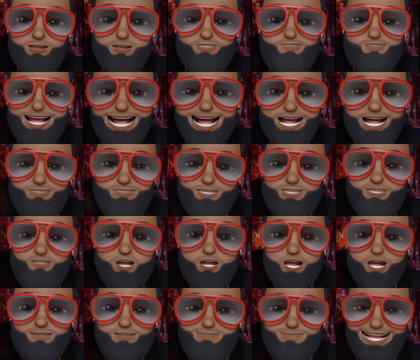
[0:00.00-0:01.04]
time to be
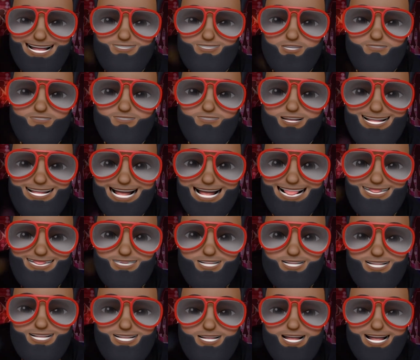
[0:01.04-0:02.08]
talking about Tariq
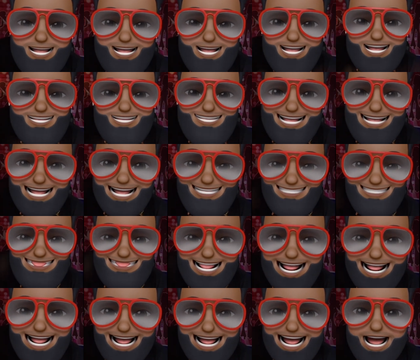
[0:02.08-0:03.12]
Nasheed and his
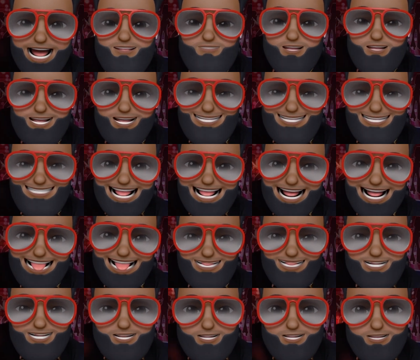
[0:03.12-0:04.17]
anti-African
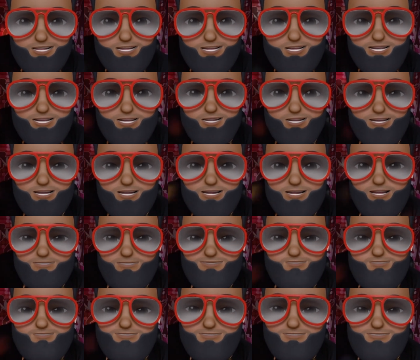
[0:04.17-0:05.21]
tactics.
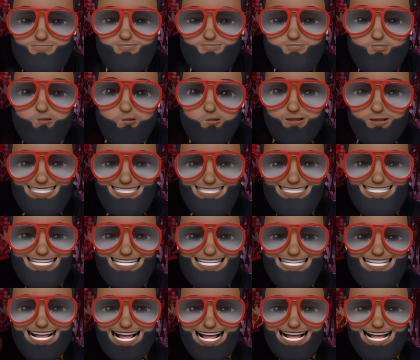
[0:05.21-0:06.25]
What does
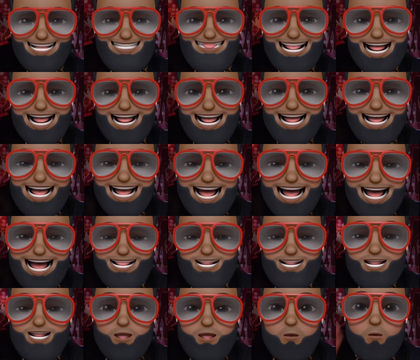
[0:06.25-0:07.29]
his anti
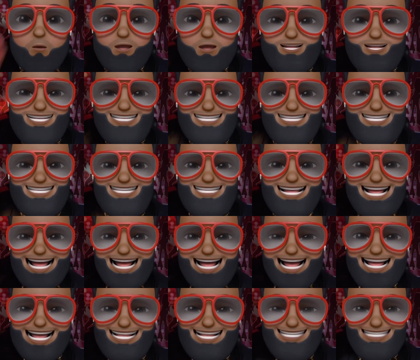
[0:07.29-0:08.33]
what does his
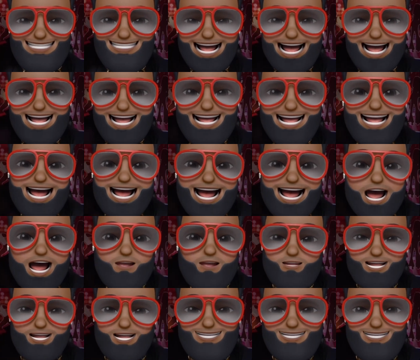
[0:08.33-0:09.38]

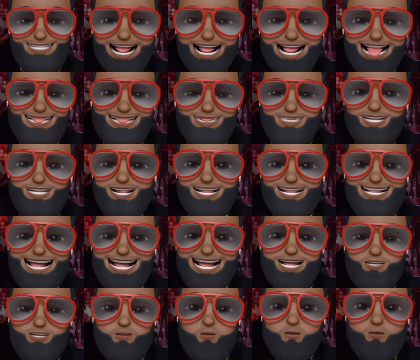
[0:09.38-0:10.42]
anti-African tactics
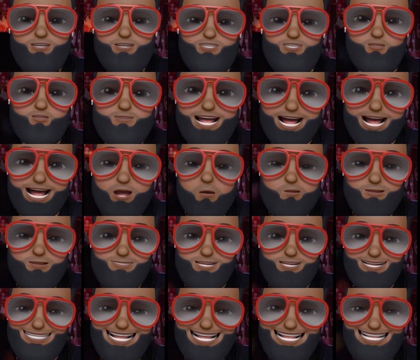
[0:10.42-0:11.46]
got to do with you not
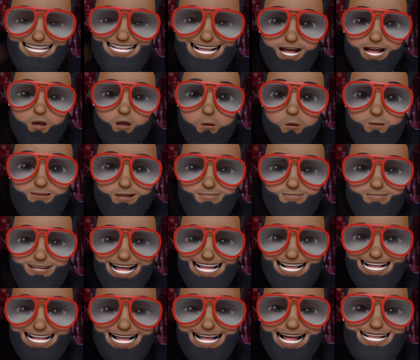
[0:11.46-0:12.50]
opening up that, that open up
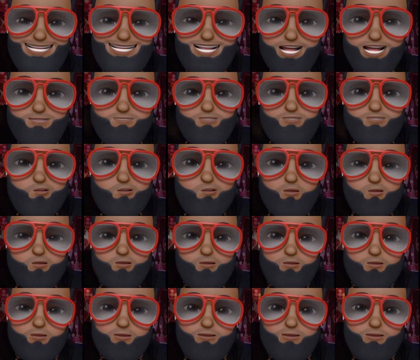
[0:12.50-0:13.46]
that goddamn school?